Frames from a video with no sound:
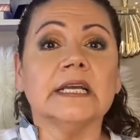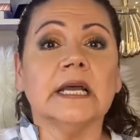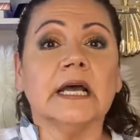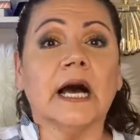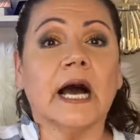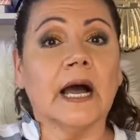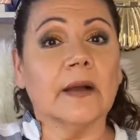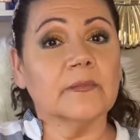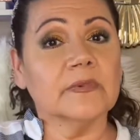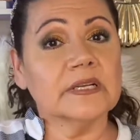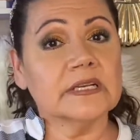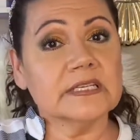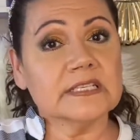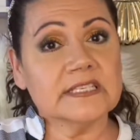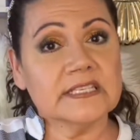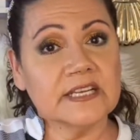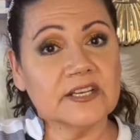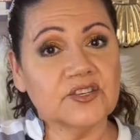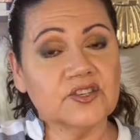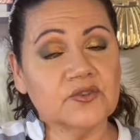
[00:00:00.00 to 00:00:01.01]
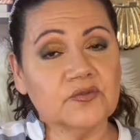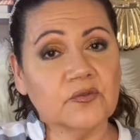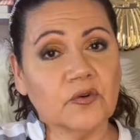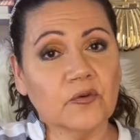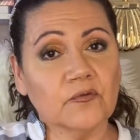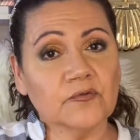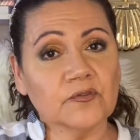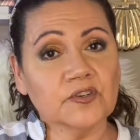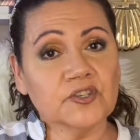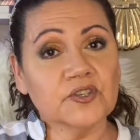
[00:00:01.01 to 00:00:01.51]
I'm going to send you
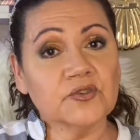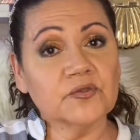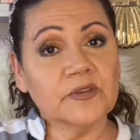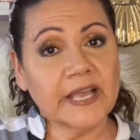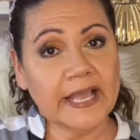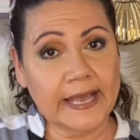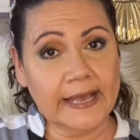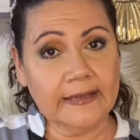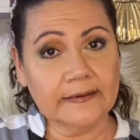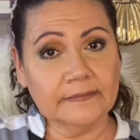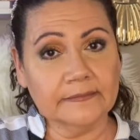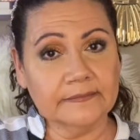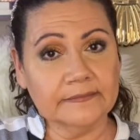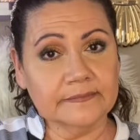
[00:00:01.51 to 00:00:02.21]
over to Kat.